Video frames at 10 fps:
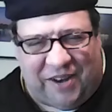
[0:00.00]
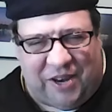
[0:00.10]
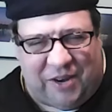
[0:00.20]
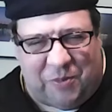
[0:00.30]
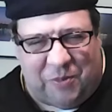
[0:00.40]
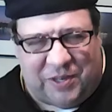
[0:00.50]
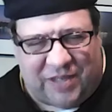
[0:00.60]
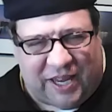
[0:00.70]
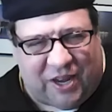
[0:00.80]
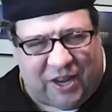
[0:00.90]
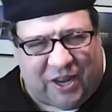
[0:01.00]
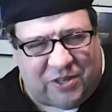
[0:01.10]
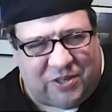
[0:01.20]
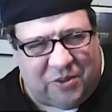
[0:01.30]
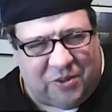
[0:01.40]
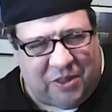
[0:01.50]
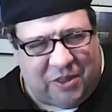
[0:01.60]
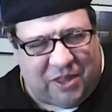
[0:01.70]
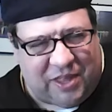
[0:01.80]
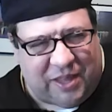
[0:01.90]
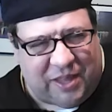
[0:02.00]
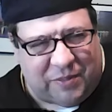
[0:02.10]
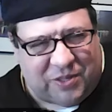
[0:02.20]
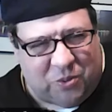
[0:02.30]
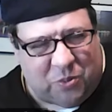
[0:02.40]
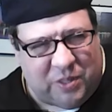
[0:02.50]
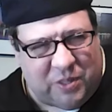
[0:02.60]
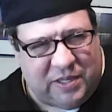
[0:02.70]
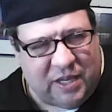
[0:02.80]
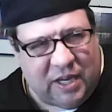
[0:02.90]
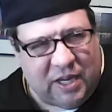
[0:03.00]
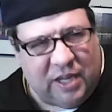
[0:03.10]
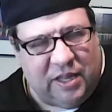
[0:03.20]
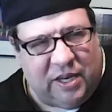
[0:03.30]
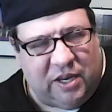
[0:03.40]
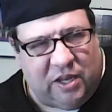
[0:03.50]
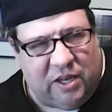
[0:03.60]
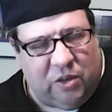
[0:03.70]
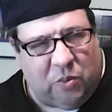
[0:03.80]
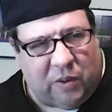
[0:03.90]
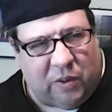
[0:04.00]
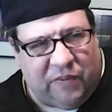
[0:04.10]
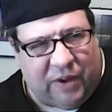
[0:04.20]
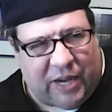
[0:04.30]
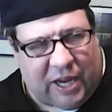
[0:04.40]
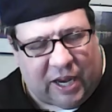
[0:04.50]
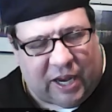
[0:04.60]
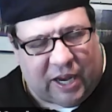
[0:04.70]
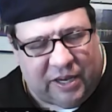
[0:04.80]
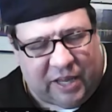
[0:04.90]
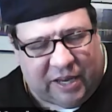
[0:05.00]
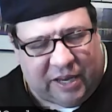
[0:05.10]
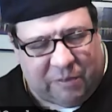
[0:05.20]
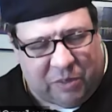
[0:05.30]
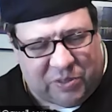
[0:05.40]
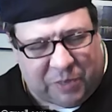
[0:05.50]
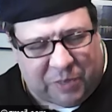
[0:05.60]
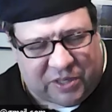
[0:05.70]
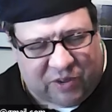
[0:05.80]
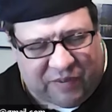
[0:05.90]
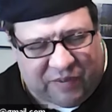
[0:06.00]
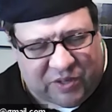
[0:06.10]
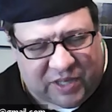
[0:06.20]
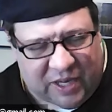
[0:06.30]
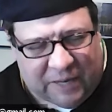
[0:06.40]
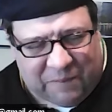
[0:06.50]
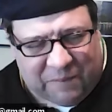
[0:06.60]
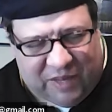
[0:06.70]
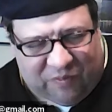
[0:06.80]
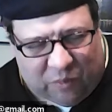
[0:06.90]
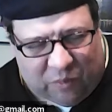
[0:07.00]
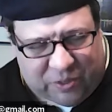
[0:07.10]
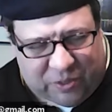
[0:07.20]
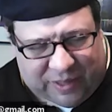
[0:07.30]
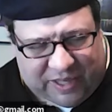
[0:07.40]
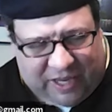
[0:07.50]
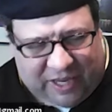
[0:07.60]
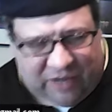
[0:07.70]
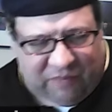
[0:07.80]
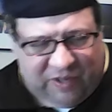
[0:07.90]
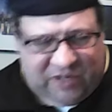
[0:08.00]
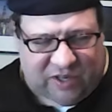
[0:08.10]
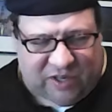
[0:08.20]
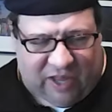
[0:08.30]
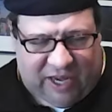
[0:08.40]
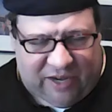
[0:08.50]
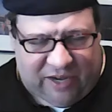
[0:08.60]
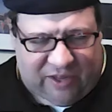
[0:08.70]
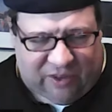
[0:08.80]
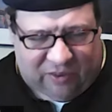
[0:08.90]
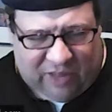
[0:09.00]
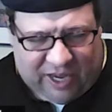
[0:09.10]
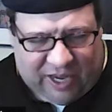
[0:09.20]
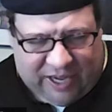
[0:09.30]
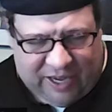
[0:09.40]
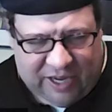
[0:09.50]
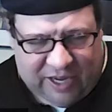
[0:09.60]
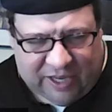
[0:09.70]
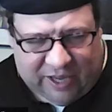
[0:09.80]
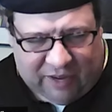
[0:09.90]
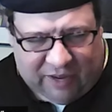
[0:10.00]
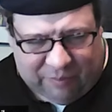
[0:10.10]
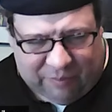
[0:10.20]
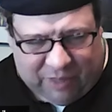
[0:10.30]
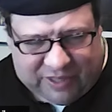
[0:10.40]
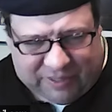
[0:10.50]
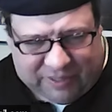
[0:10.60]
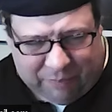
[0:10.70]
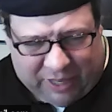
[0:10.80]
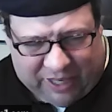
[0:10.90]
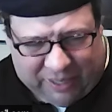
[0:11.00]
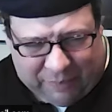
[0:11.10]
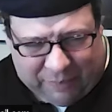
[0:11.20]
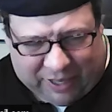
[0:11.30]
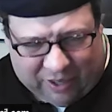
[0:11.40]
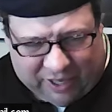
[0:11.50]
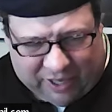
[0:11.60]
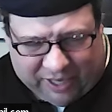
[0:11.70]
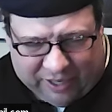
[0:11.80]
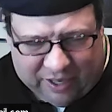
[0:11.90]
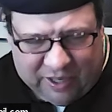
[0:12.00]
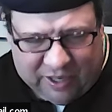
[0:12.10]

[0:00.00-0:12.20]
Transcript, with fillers: and, and it was like also the thing that was cool was that you were very kind. Like most bus drivers, they force you at the end of each end of their line get off the bus and pay to get back right. on again.